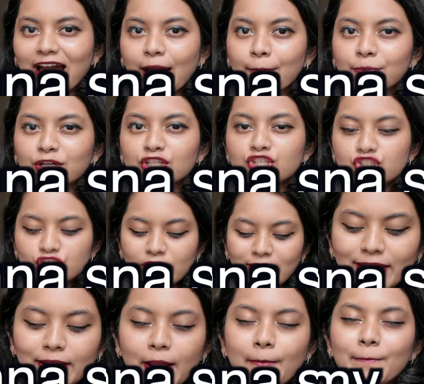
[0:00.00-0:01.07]
I'm gonna
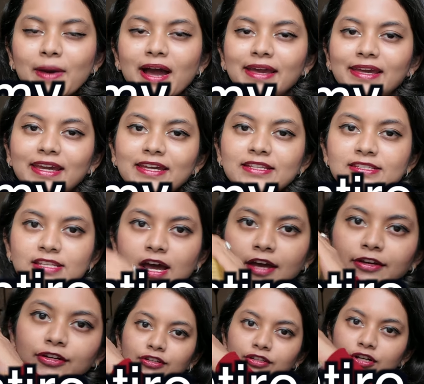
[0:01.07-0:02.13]
share my
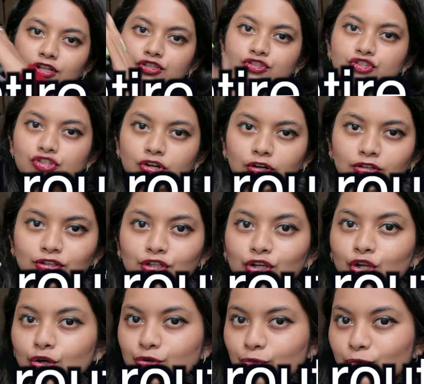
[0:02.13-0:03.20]
entire journal
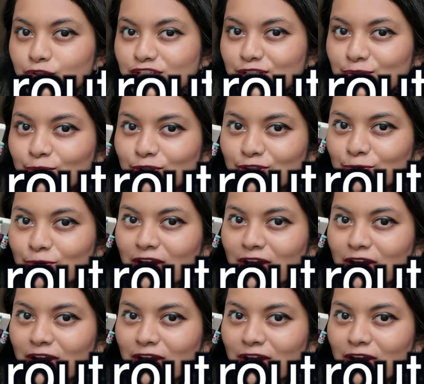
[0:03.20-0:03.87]
routine with you